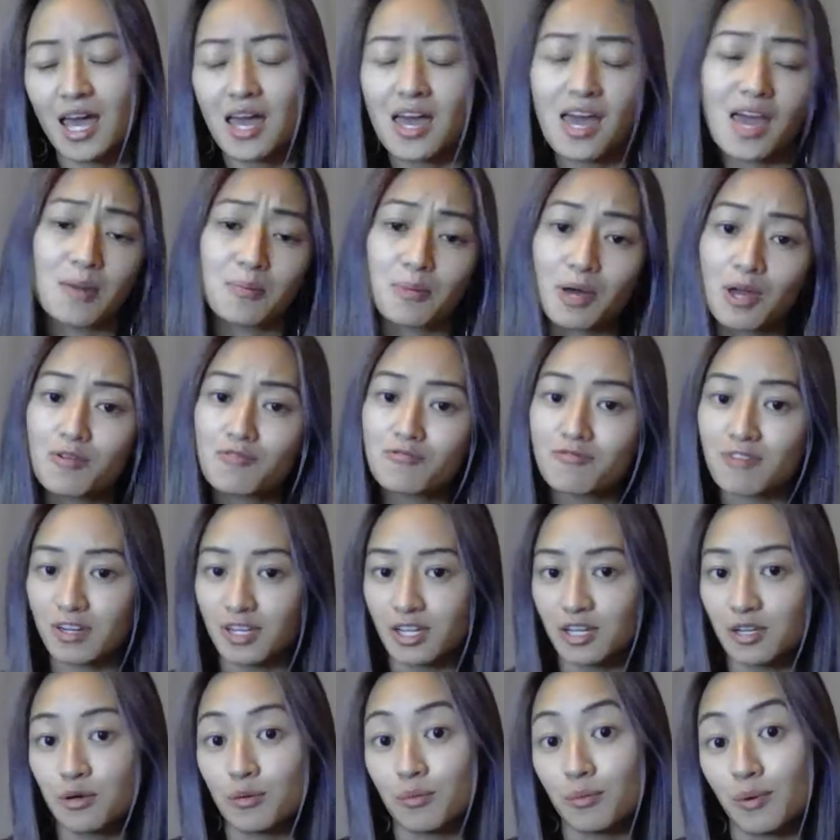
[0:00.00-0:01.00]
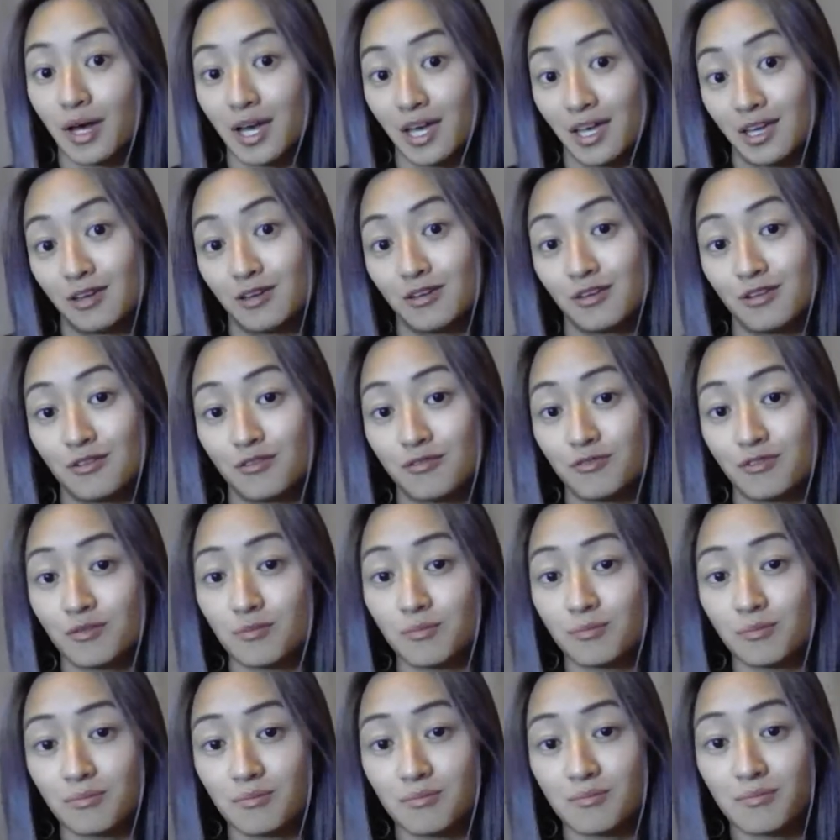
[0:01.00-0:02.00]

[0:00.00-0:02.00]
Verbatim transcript: a- am I running away from